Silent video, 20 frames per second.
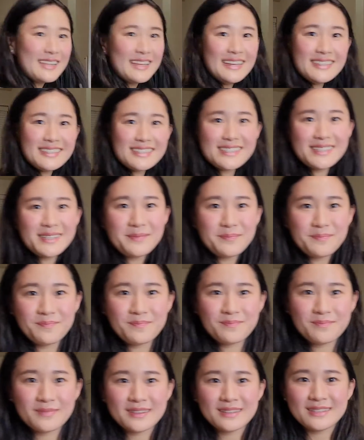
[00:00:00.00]
this
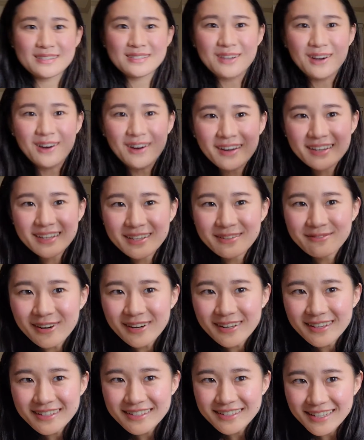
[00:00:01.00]
Dawn
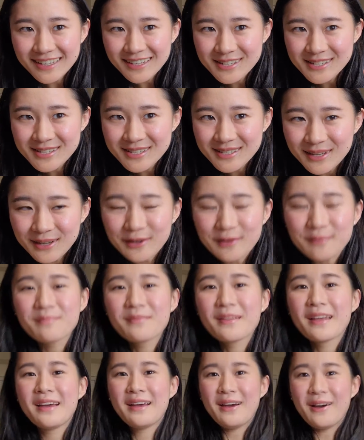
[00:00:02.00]
inverted dish soap.
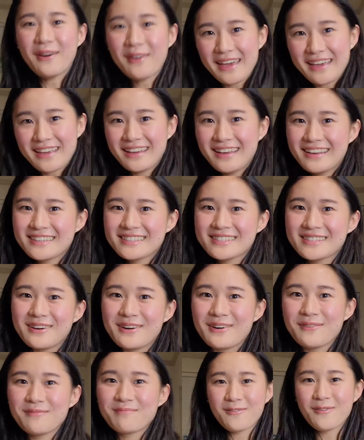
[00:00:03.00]
Okay,
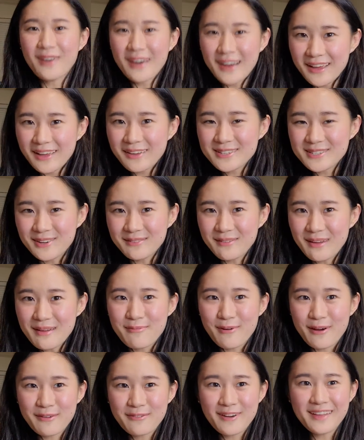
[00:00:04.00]
so when I told my
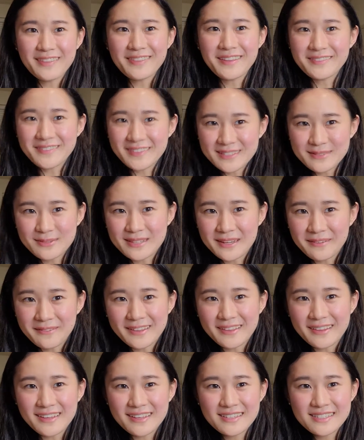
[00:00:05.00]
boyfriend that this was on
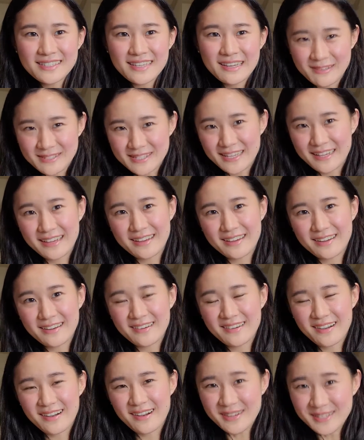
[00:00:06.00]
my list, he was like,
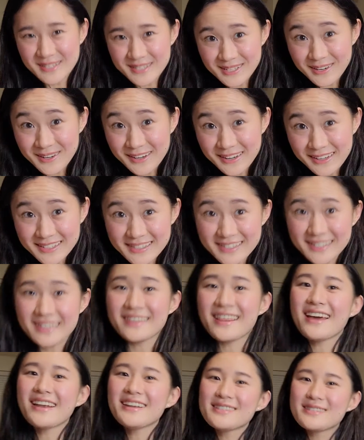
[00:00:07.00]
are you serious?
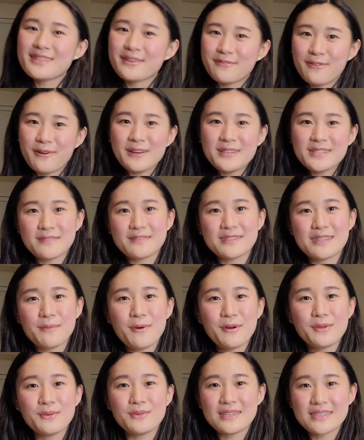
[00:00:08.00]
And that is the voice of
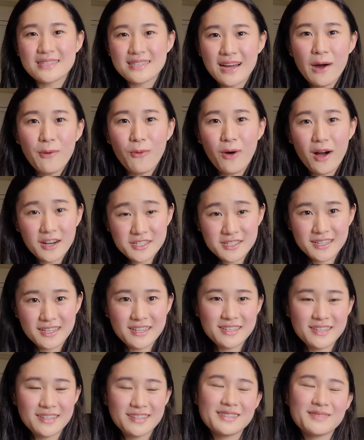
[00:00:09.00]
someone who does not wash the
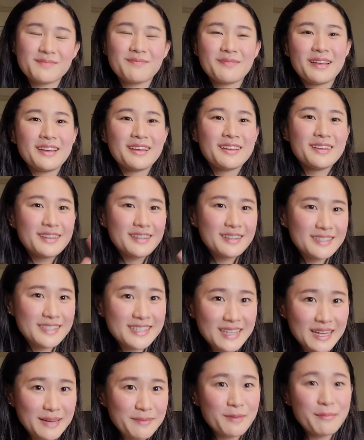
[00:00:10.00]
dishes.
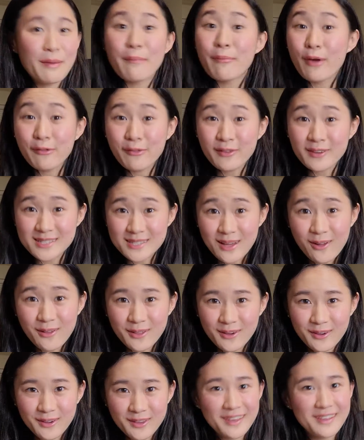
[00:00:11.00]
Disclaimer, my boyfriend does all
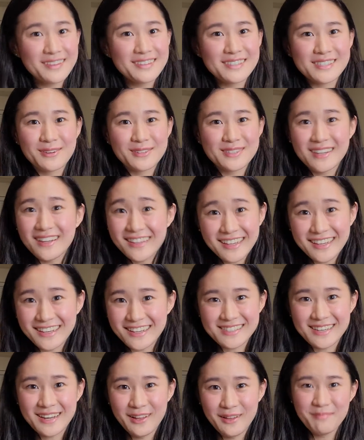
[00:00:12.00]
the cooking, so it's not like he
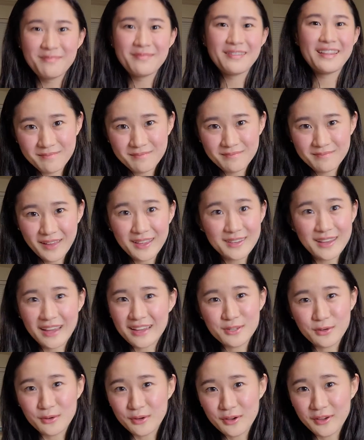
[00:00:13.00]
doesn't help. I
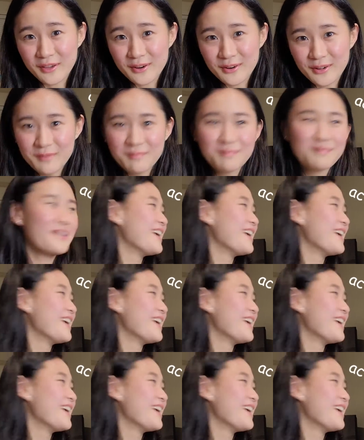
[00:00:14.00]
don't cook at all.